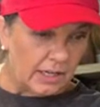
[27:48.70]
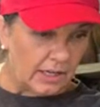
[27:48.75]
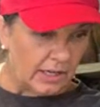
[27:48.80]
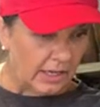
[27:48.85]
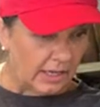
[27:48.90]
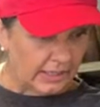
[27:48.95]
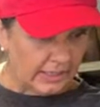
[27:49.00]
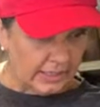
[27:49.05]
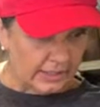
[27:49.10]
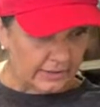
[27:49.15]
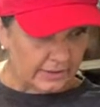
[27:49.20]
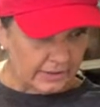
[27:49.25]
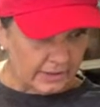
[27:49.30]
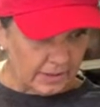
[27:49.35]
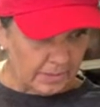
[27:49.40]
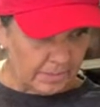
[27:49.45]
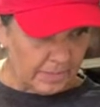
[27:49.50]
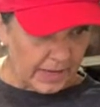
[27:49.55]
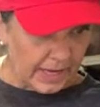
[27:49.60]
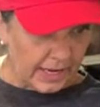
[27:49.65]
against the
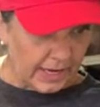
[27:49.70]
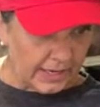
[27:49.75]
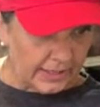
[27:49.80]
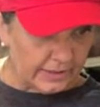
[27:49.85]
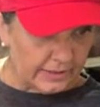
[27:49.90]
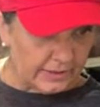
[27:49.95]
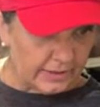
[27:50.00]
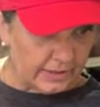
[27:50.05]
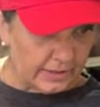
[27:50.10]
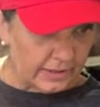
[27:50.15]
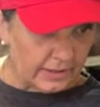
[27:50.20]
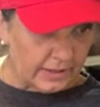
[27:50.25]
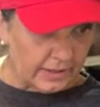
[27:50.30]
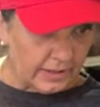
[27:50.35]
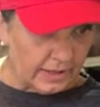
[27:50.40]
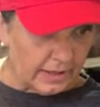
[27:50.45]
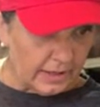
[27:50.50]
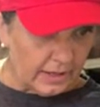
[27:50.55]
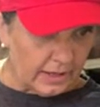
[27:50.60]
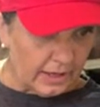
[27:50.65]
base.
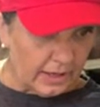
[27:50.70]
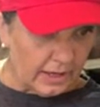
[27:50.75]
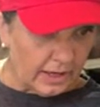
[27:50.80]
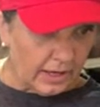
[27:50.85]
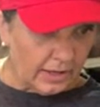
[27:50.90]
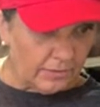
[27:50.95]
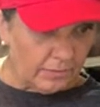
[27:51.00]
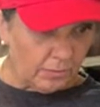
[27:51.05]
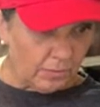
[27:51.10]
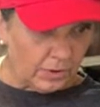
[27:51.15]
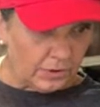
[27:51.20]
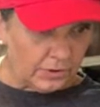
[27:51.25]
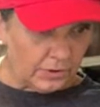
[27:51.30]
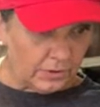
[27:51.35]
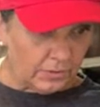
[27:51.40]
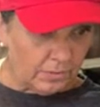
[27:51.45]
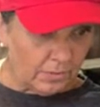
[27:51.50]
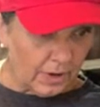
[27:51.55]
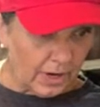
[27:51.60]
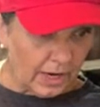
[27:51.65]
I've
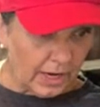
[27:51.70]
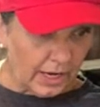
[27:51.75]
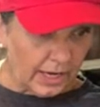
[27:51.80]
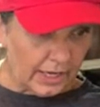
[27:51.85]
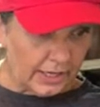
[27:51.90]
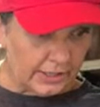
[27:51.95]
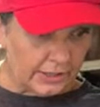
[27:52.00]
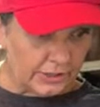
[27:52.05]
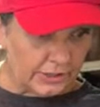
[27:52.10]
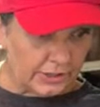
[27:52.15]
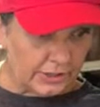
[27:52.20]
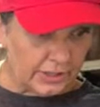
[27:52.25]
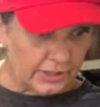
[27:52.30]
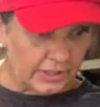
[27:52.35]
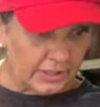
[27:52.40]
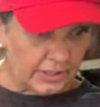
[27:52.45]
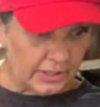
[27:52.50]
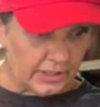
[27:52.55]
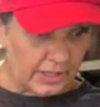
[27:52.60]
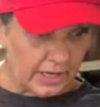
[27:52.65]
wondered why she
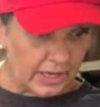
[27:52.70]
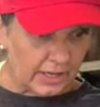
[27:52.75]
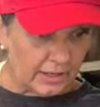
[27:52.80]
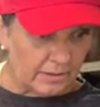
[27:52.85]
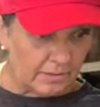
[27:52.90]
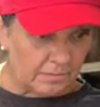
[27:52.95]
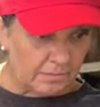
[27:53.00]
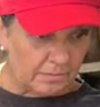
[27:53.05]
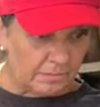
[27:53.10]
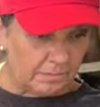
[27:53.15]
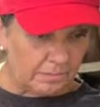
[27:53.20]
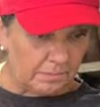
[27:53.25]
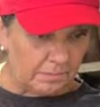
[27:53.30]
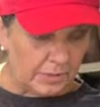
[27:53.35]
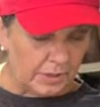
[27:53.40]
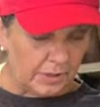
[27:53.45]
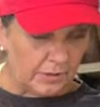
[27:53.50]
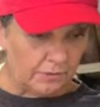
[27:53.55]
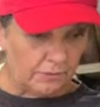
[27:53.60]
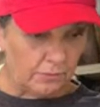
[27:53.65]
did that
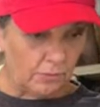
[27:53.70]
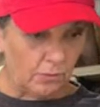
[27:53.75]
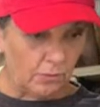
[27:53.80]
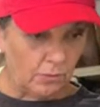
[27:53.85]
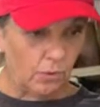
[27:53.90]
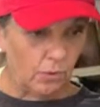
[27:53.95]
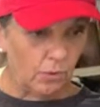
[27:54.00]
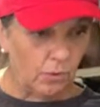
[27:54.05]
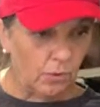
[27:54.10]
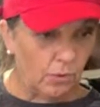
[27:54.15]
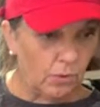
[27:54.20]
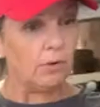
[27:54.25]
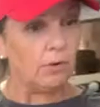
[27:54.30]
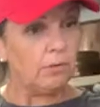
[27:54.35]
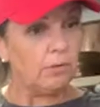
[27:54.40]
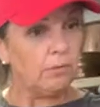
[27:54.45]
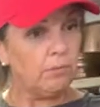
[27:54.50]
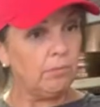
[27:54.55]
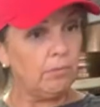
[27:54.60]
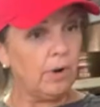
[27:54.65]
before
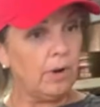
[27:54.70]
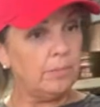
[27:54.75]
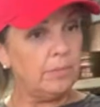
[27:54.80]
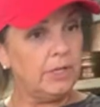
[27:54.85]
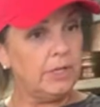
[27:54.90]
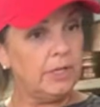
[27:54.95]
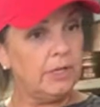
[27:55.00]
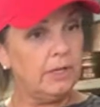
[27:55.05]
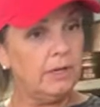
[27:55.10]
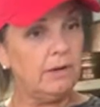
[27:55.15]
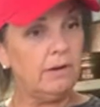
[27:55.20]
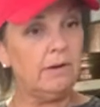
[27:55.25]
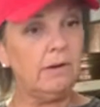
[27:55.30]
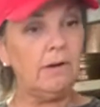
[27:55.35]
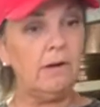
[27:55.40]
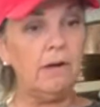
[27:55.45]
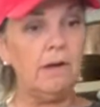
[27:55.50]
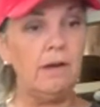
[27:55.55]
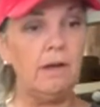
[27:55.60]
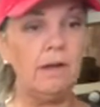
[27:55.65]
rubbing it
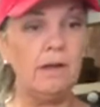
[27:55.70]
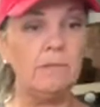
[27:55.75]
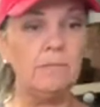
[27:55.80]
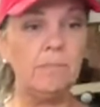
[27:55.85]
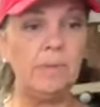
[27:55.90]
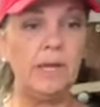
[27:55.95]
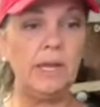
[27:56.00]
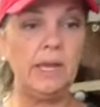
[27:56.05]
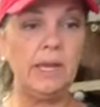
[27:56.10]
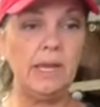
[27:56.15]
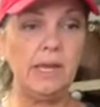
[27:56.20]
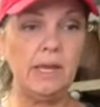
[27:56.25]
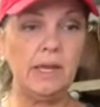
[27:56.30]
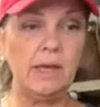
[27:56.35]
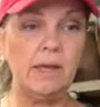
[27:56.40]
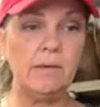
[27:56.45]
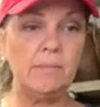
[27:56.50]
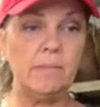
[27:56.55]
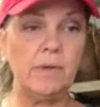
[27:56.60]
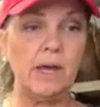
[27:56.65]
on.
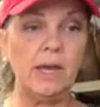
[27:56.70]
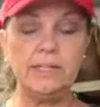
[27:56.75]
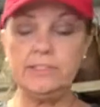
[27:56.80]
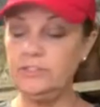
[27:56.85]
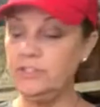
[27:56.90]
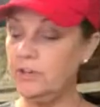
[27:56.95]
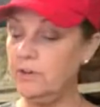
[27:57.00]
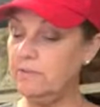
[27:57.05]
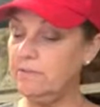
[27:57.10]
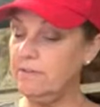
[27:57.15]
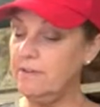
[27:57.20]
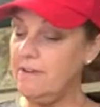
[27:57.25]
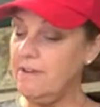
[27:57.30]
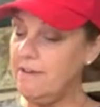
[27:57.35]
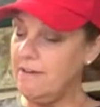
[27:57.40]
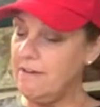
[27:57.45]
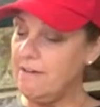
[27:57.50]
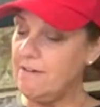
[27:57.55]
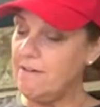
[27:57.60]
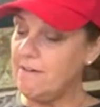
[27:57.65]
Pam, I don't
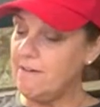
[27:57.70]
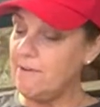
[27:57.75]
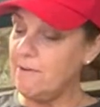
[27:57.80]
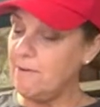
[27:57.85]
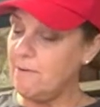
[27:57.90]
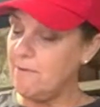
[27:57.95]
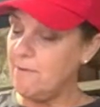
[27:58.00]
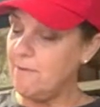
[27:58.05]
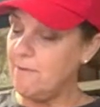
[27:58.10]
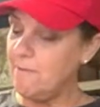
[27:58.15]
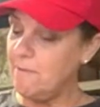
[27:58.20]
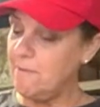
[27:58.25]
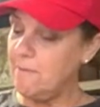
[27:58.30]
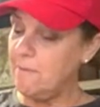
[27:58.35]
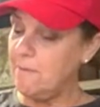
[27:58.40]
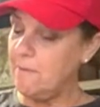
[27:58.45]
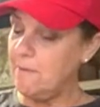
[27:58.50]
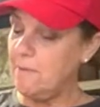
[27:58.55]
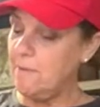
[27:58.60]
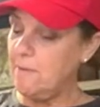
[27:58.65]
know.
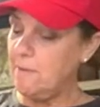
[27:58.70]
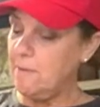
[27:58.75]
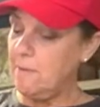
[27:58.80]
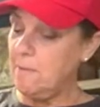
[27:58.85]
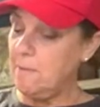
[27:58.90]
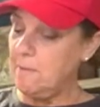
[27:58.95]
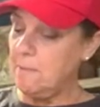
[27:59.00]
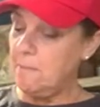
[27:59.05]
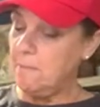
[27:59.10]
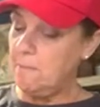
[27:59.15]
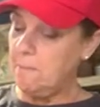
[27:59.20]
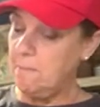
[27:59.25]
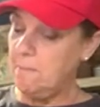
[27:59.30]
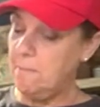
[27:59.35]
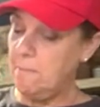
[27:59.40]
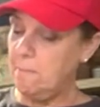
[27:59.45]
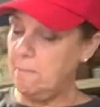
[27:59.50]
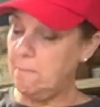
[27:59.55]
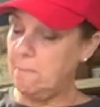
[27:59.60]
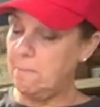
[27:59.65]

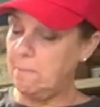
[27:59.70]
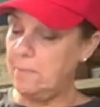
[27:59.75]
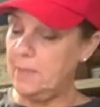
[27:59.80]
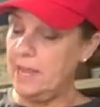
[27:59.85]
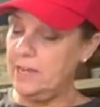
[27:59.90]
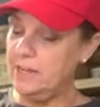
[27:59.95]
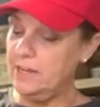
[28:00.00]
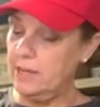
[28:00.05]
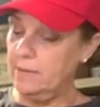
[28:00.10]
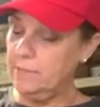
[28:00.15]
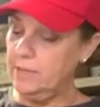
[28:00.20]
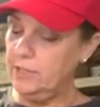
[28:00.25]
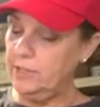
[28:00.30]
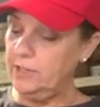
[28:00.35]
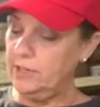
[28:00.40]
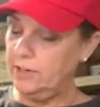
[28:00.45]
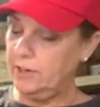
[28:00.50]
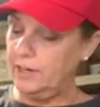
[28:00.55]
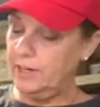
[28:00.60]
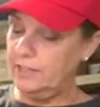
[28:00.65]
Now you got me
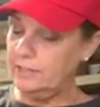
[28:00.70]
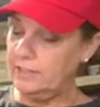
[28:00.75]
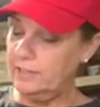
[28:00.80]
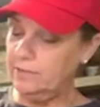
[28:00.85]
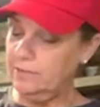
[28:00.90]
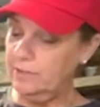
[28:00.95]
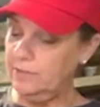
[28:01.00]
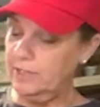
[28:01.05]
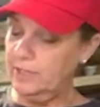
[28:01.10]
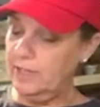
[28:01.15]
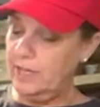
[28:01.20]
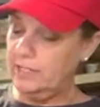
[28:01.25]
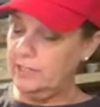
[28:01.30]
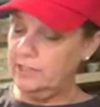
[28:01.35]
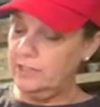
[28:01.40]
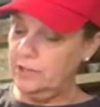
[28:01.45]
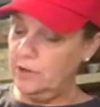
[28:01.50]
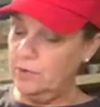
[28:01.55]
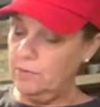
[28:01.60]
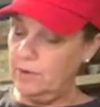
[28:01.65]
curious. I'd really like
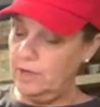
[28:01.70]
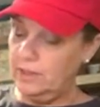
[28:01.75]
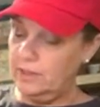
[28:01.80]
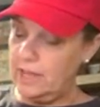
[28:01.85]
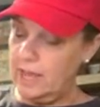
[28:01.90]
to know what